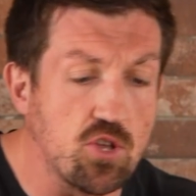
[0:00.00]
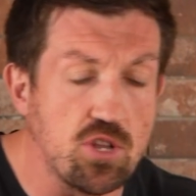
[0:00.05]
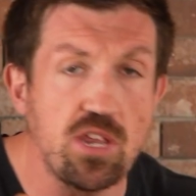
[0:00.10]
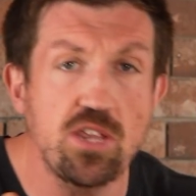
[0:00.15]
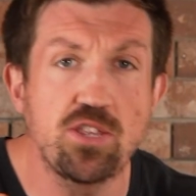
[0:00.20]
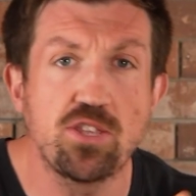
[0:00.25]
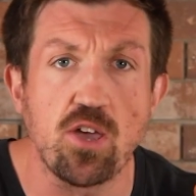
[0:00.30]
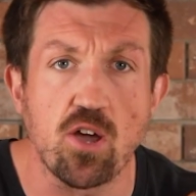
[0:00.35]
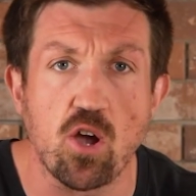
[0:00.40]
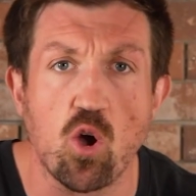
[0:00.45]
You
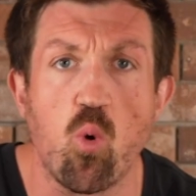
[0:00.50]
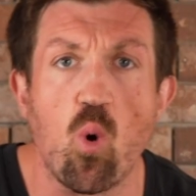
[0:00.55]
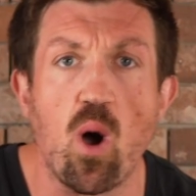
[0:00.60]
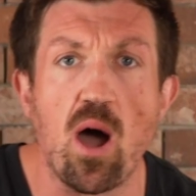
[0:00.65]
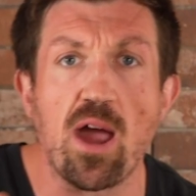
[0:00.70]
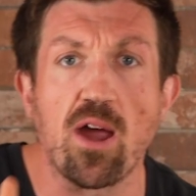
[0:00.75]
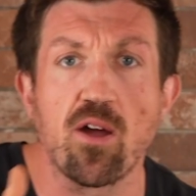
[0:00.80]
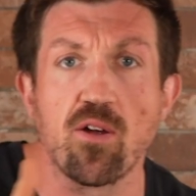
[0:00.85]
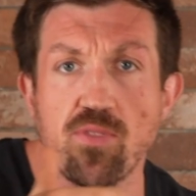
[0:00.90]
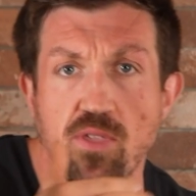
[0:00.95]
need to
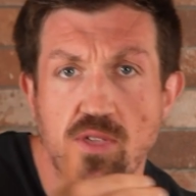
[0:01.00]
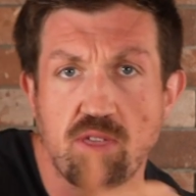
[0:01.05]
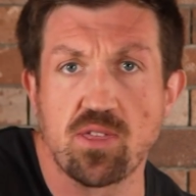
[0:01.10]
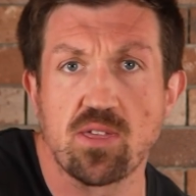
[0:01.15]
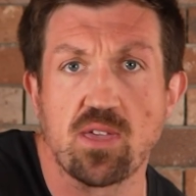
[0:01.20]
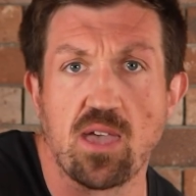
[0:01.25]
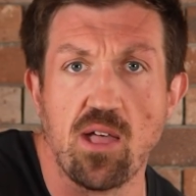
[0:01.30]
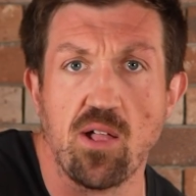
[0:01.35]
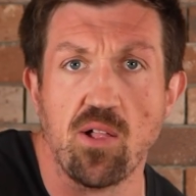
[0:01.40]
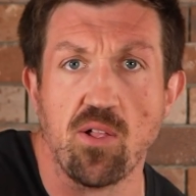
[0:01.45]
acquire the
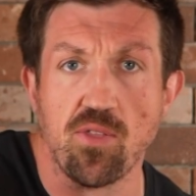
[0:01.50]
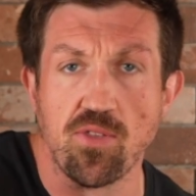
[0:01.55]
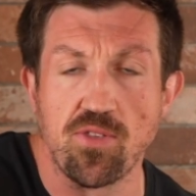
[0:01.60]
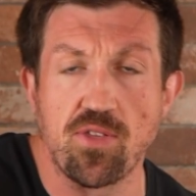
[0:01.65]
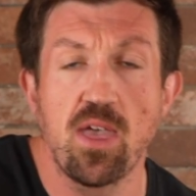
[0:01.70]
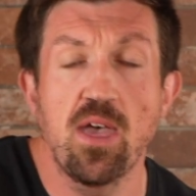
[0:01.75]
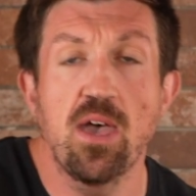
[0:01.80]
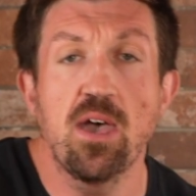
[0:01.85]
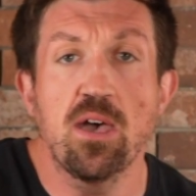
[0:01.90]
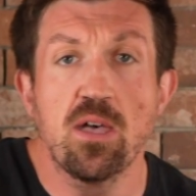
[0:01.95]

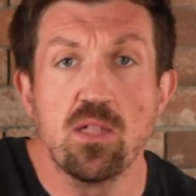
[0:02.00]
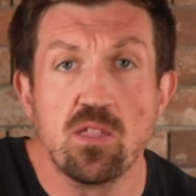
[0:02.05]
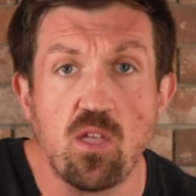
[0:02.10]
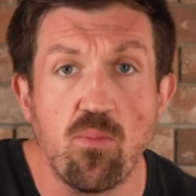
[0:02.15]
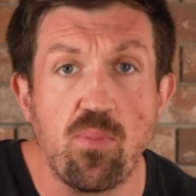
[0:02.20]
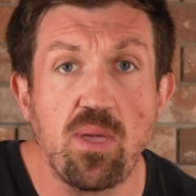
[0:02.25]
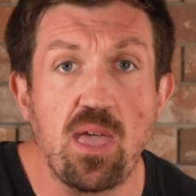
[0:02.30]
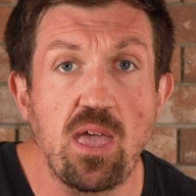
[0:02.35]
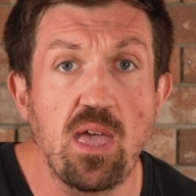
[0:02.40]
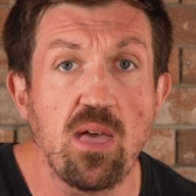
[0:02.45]
skills
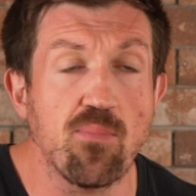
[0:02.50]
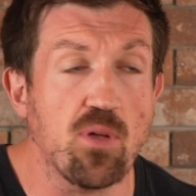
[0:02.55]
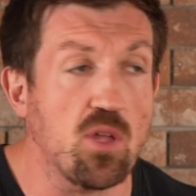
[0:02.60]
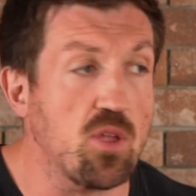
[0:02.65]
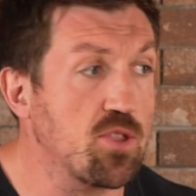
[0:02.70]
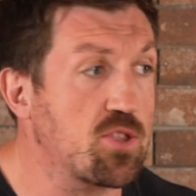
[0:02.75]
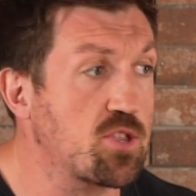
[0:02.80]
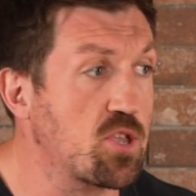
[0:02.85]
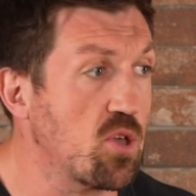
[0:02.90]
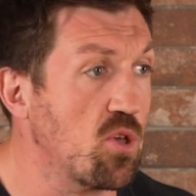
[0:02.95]
to be
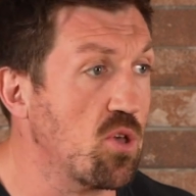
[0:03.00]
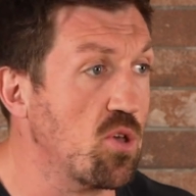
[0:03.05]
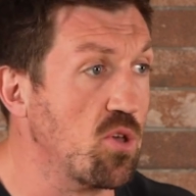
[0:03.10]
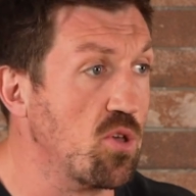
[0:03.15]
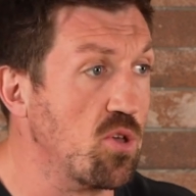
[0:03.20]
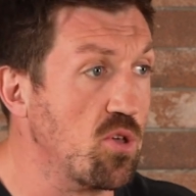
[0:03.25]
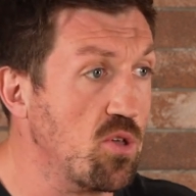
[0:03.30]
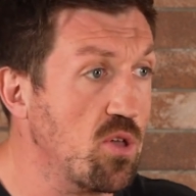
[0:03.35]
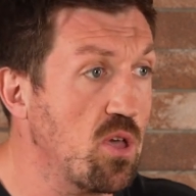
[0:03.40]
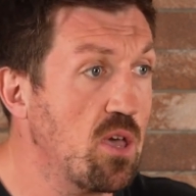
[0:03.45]
able
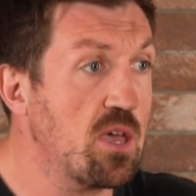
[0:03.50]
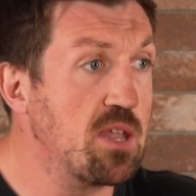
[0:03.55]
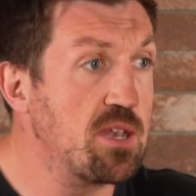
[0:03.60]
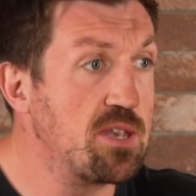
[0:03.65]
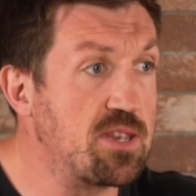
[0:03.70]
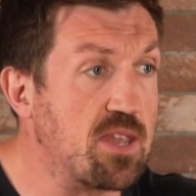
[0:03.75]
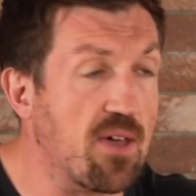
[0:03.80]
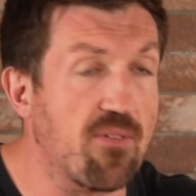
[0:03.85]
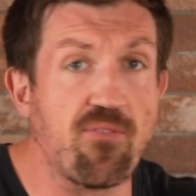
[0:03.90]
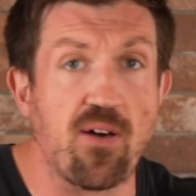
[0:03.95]
to
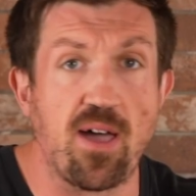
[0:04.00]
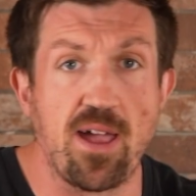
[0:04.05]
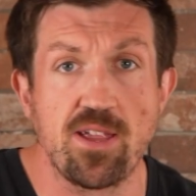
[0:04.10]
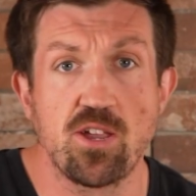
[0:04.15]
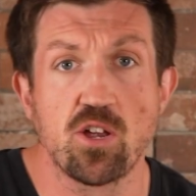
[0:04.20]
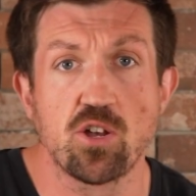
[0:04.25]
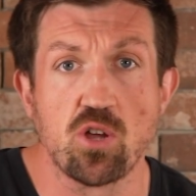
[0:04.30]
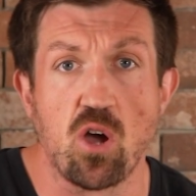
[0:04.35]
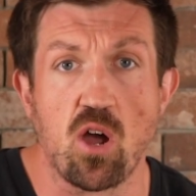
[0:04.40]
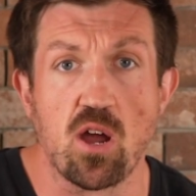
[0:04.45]

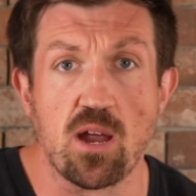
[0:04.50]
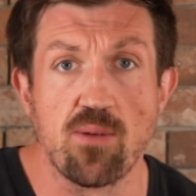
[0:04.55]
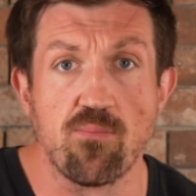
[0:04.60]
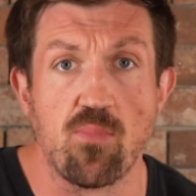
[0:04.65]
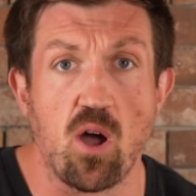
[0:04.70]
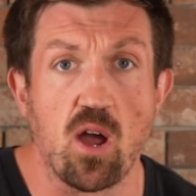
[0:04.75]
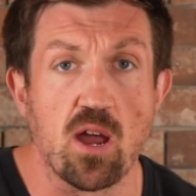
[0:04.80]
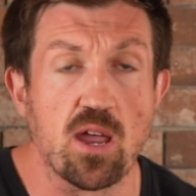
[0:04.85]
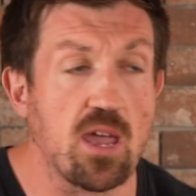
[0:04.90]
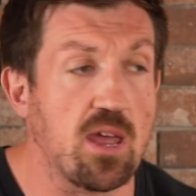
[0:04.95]
define your target
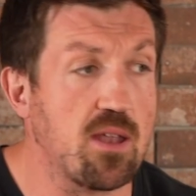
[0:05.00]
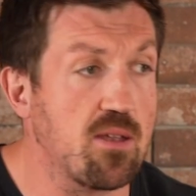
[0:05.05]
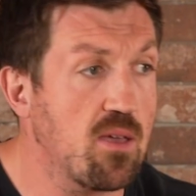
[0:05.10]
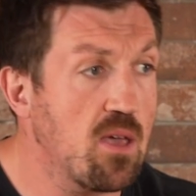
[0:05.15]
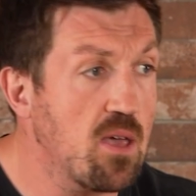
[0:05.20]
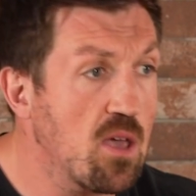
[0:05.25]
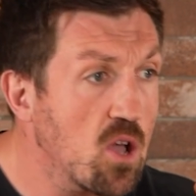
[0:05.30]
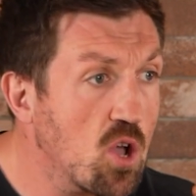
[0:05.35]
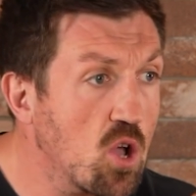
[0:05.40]
market,